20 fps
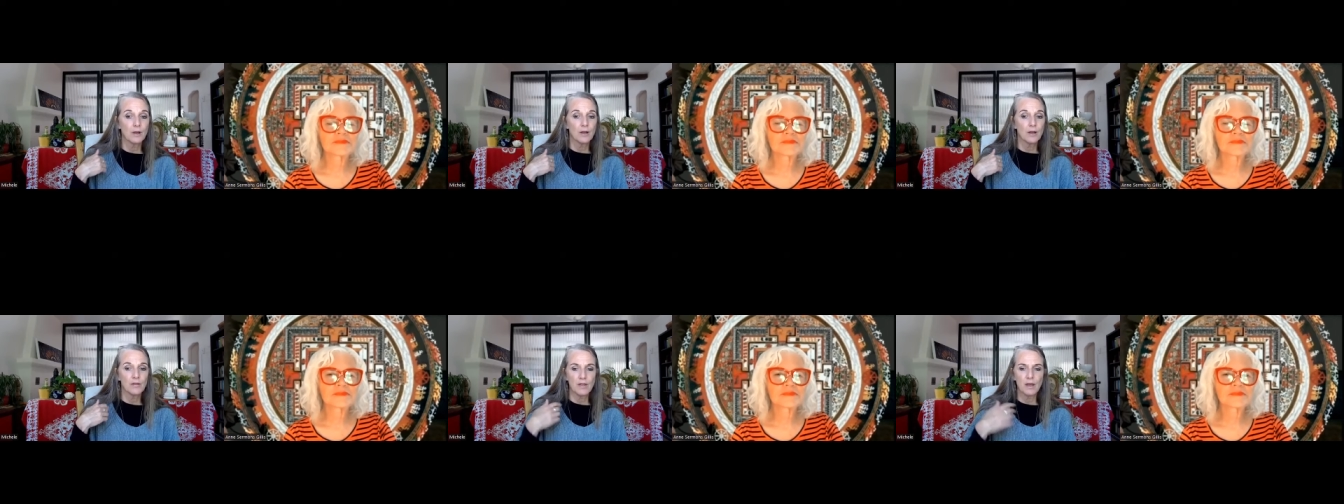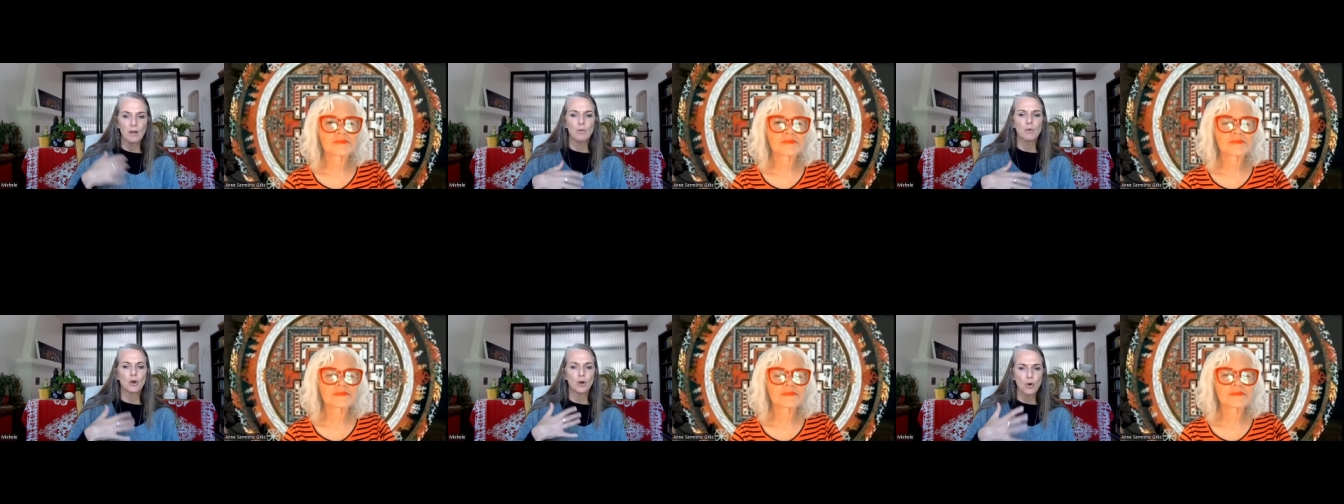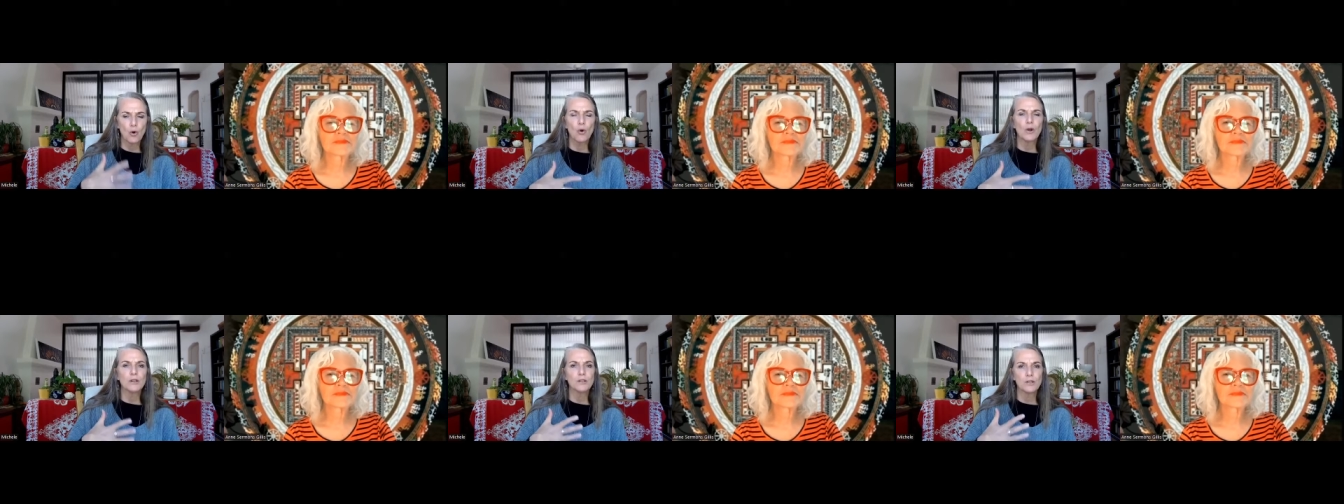They were
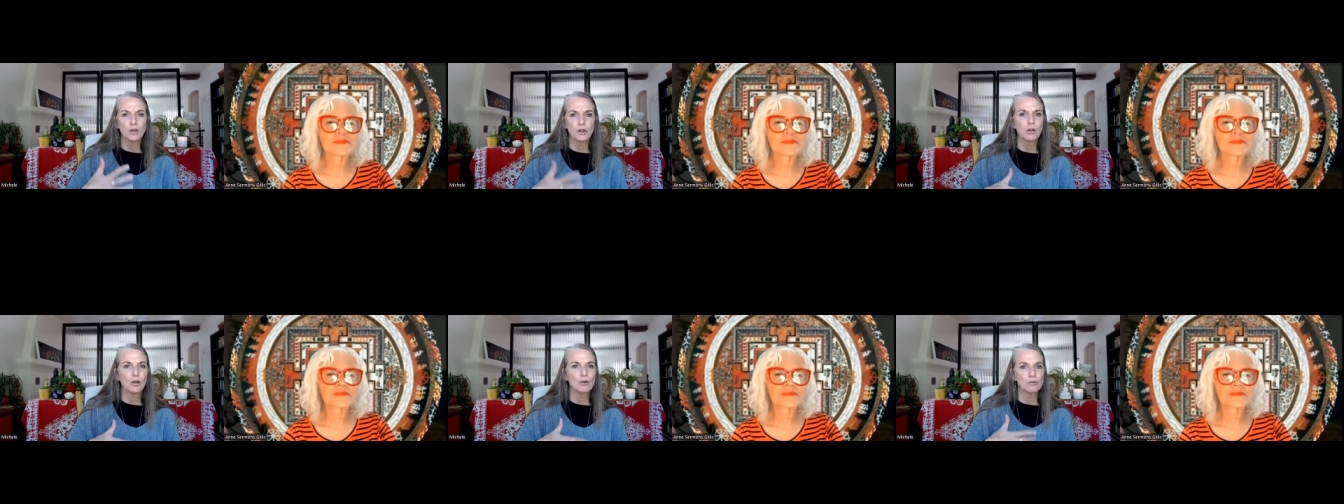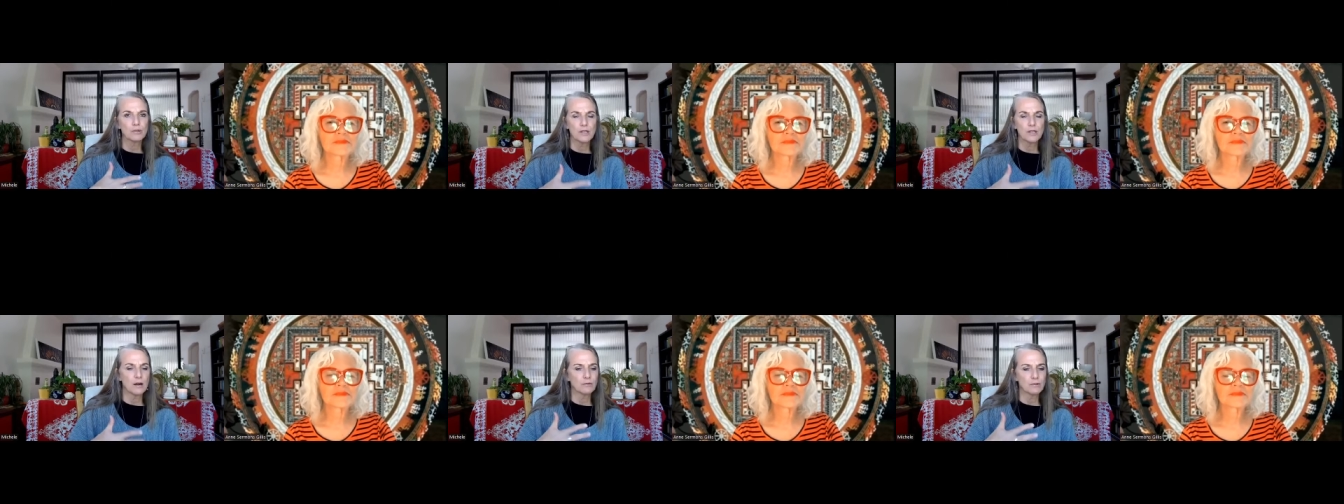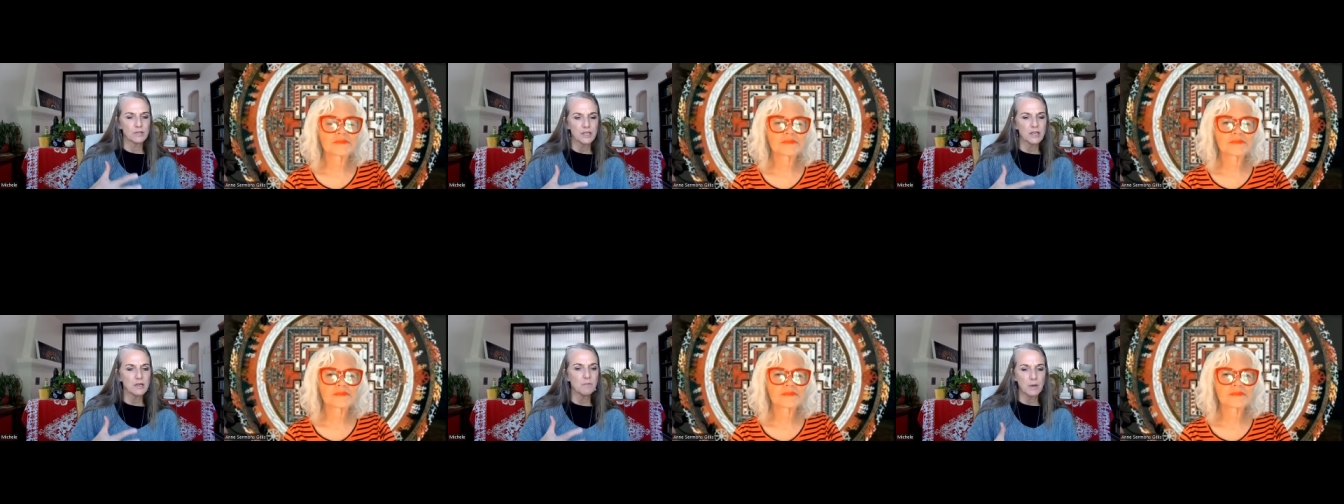going to close down
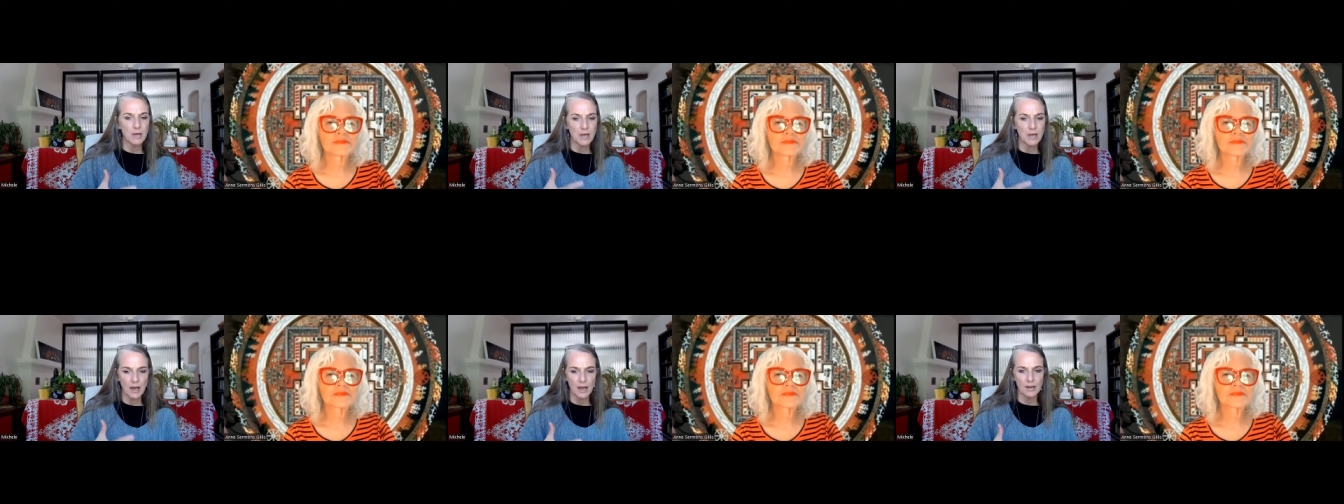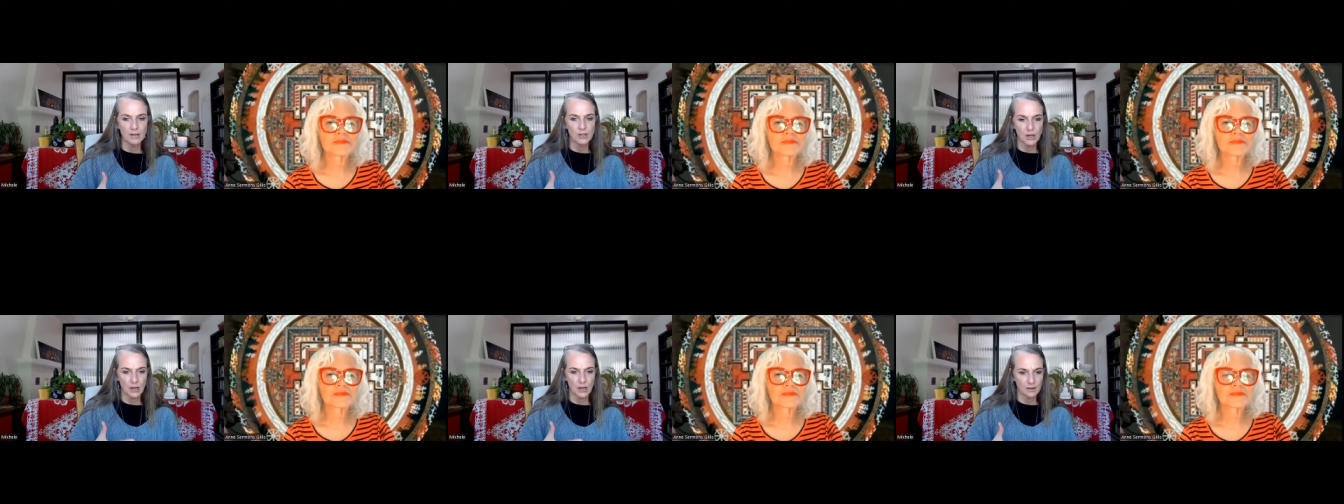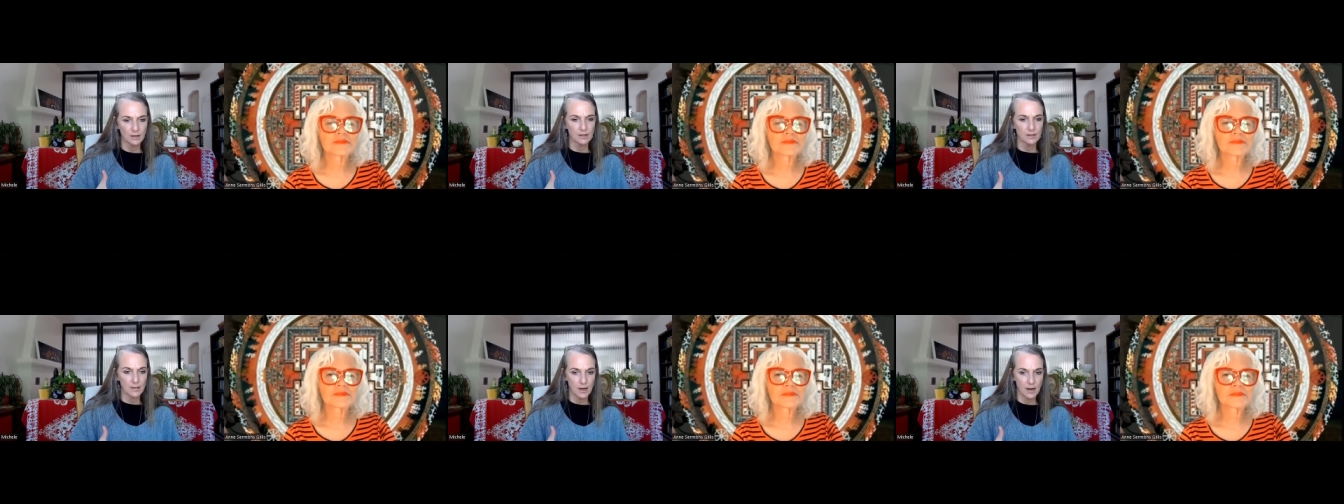TPH at
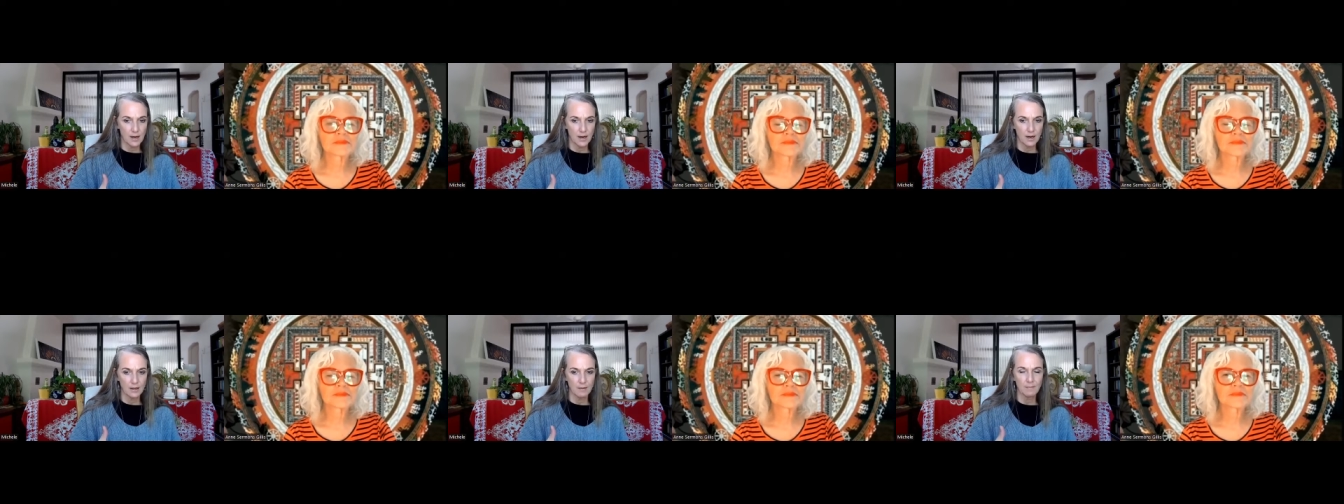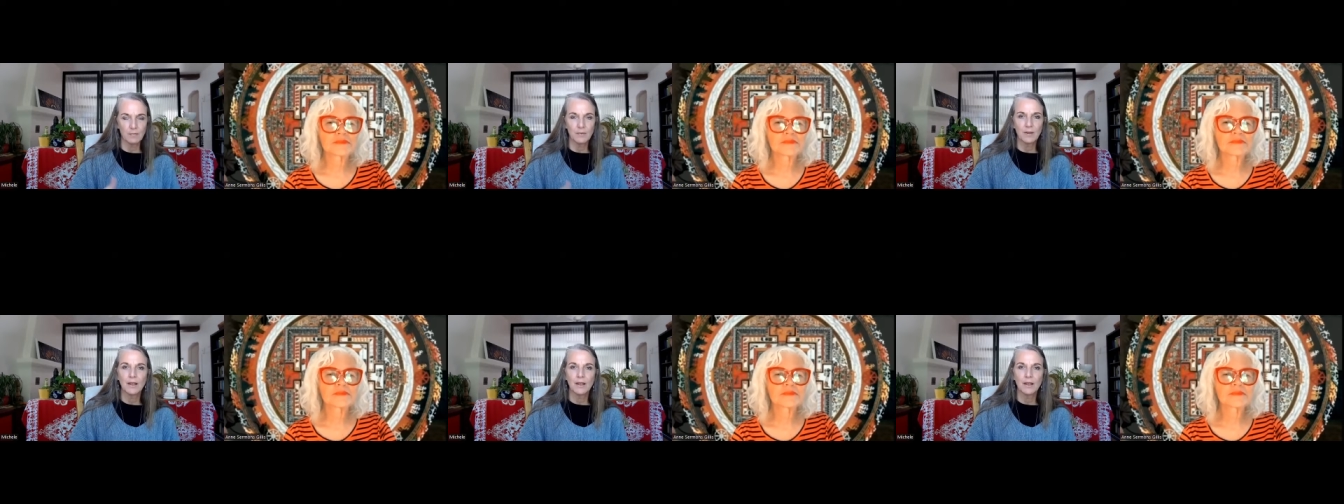the time.